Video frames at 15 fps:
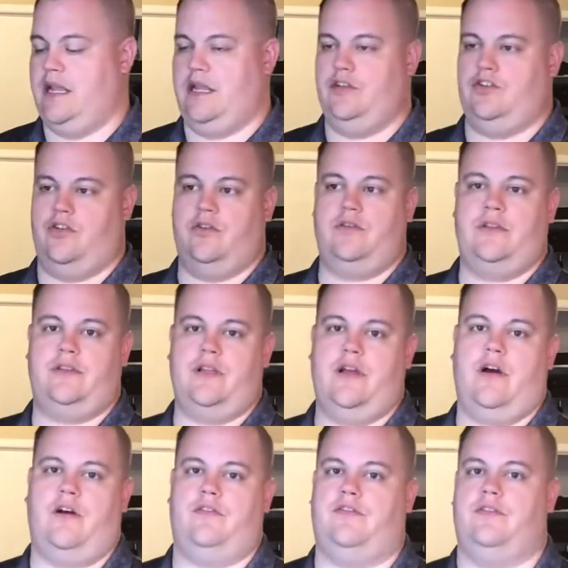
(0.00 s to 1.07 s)
a journal that they
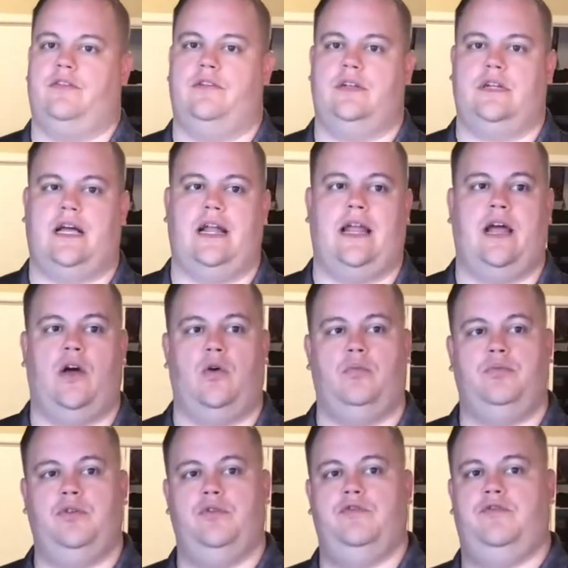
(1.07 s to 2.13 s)
offer to kind of
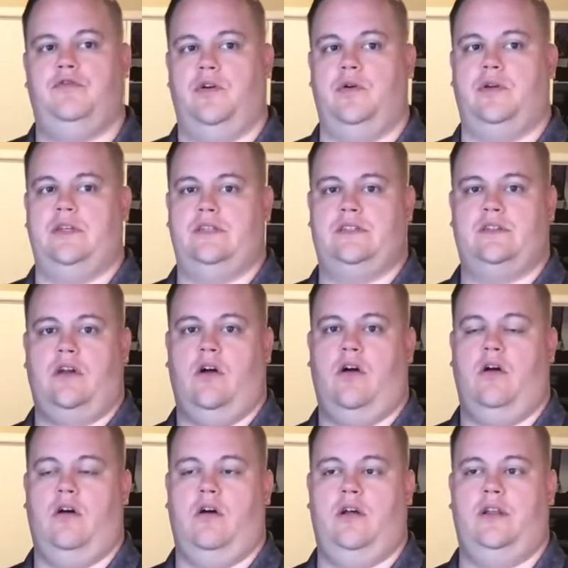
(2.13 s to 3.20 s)
help you focus
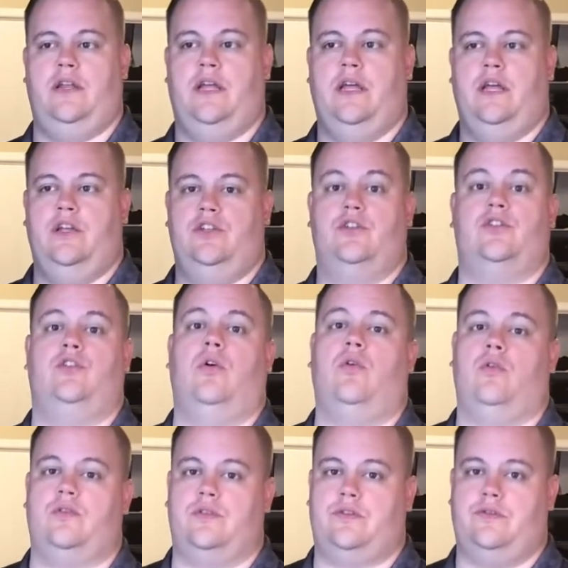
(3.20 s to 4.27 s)
on your
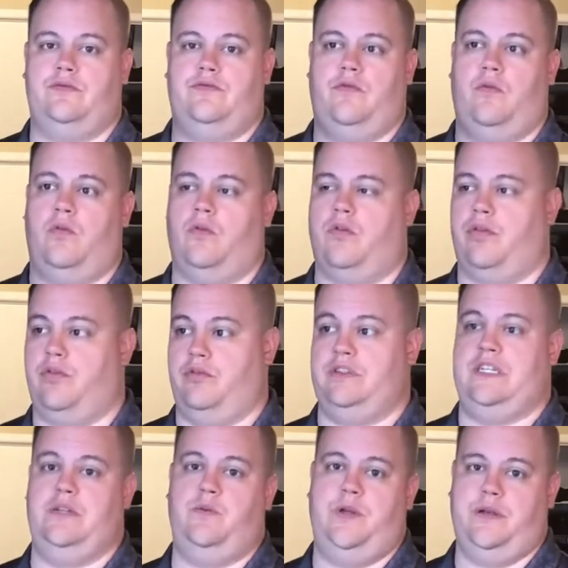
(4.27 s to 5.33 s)
goals for a
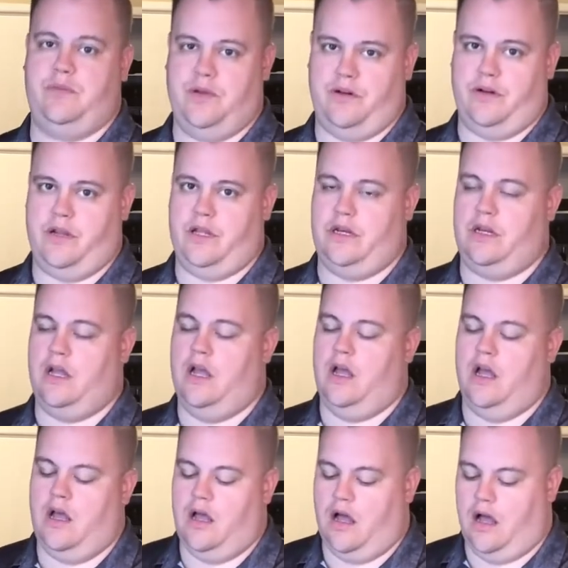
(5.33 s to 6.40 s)
13-week period.
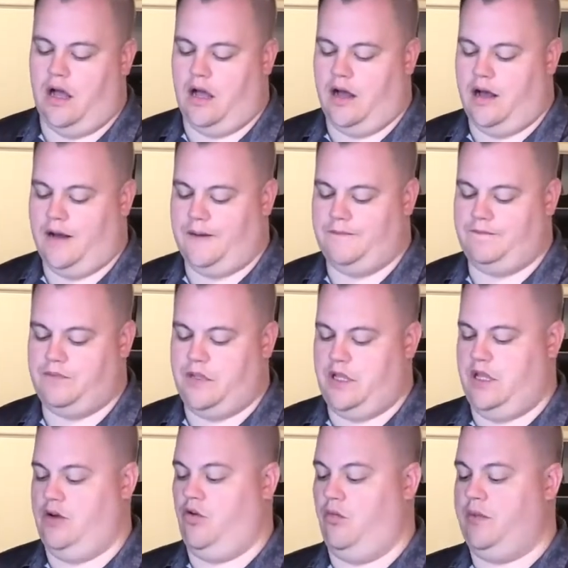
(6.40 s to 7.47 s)

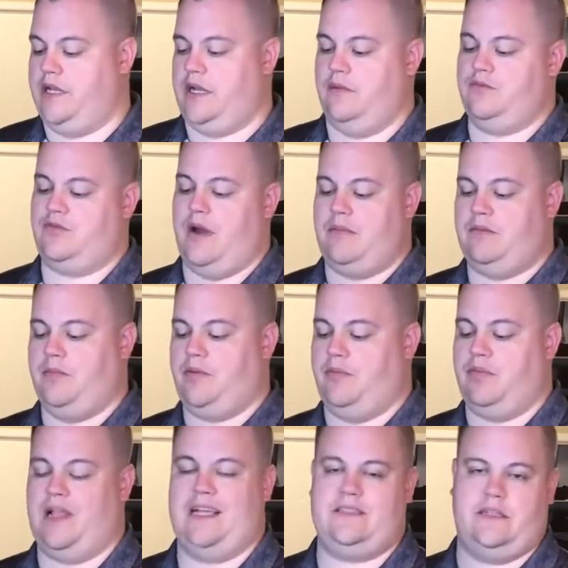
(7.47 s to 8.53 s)
It normally comes wrapped up in
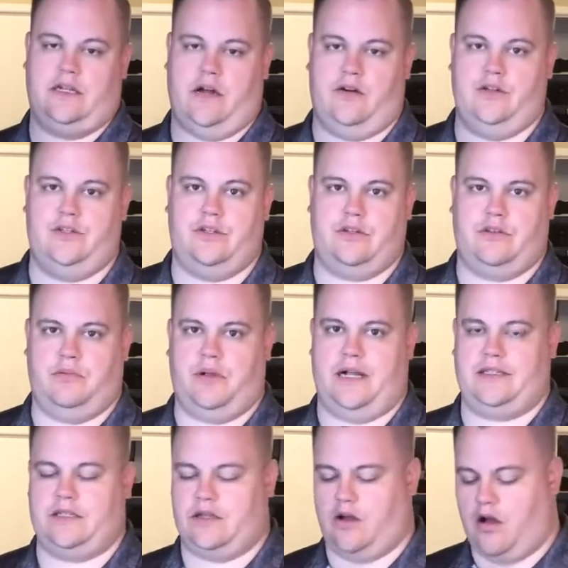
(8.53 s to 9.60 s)
plastic. I already took the
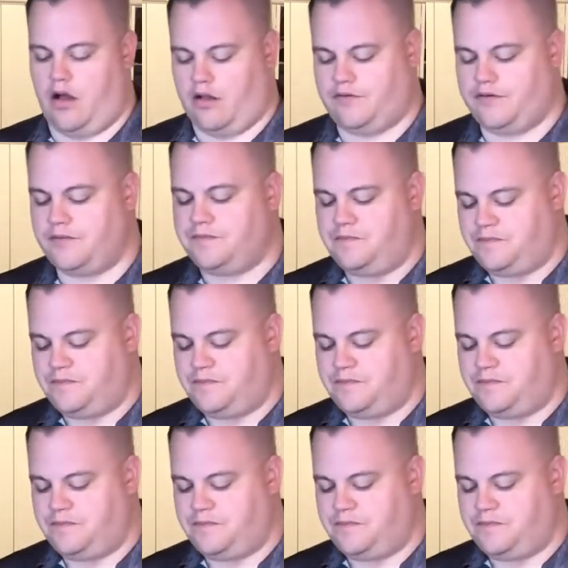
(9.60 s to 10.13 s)
plastic off,